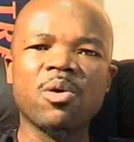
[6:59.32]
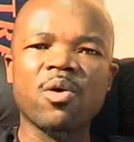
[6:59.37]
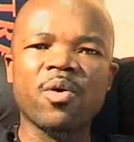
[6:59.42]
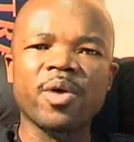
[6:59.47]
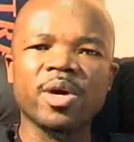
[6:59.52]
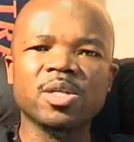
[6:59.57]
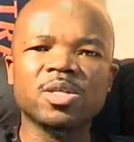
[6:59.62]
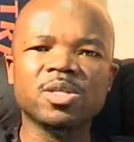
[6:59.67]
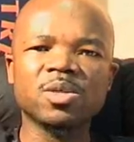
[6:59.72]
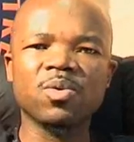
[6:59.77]

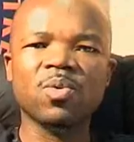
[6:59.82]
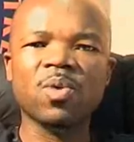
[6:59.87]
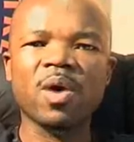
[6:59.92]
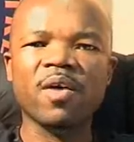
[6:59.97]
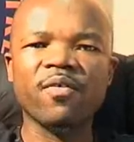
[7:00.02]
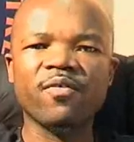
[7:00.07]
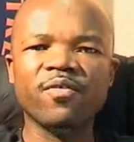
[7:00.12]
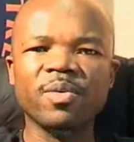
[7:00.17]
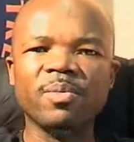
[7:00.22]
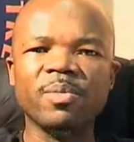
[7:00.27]
poets who
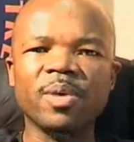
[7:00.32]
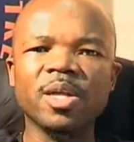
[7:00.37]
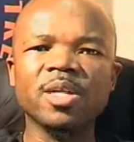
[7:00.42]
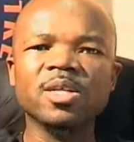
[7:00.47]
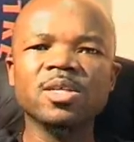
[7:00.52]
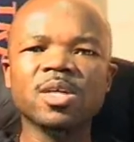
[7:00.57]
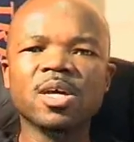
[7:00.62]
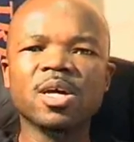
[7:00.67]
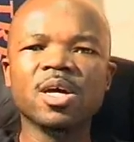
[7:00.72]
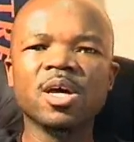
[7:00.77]
are female
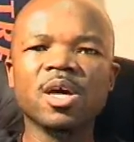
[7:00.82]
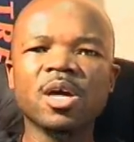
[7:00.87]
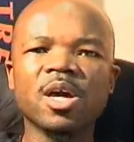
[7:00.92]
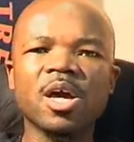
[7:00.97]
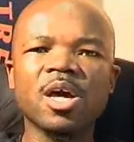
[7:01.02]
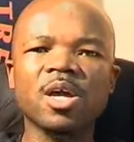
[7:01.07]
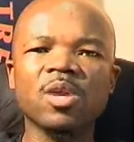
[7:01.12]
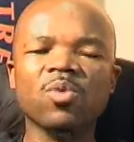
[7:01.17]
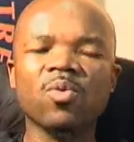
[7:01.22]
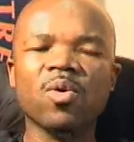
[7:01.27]
and